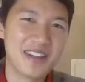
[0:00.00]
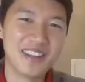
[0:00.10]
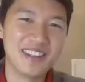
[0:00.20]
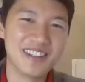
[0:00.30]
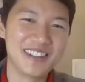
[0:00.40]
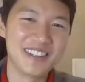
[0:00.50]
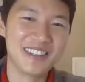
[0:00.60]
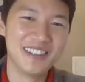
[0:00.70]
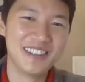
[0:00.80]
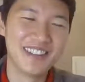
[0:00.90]
and I
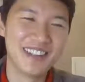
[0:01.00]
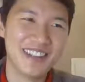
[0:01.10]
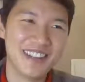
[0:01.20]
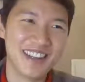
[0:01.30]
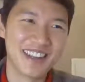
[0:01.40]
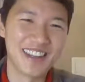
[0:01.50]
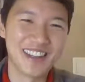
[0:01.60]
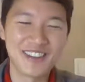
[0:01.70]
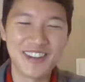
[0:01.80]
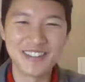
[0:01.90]

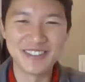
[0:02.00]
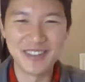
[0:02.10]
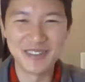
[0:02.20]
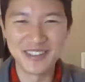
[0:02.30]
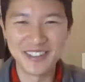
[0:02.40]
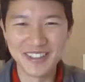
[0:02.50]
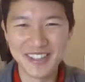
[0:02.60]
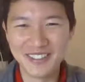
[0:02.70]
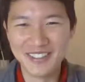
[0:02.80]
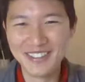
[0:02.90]
can't quite remember her
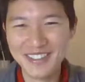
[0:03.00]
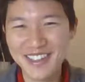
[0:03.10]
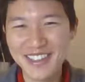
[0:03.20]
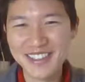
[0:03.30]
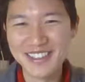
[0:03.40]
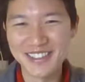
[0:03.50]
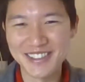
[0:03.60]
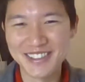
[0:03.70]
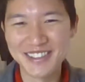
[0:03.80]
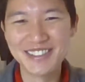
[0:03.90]
name, which is
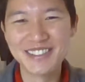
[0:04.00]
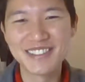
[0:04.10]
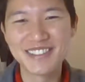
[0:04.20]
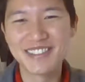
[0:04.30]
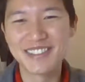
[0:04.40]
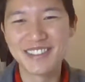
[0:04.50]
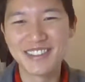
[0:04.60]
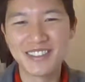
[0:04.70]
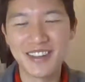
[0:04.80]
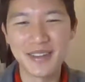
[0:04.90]
no,
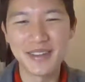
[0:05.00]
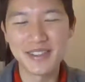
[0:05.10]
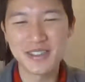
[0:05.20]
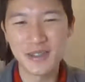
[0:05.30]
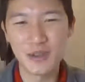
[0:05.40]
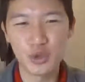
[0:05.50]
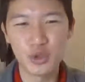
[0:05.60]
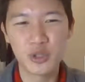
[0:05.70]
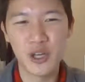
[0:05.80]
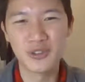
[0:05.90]
I think it's
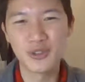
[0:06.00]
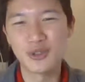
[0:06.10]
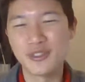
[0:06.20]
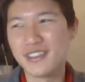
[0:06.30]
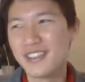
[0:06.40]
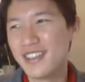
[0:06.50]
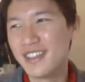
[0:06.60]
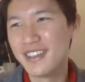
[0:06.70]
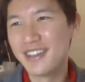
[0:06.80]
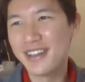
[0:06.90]
Yu Kyung-sun.
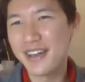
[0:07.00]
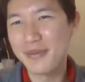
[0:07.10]
I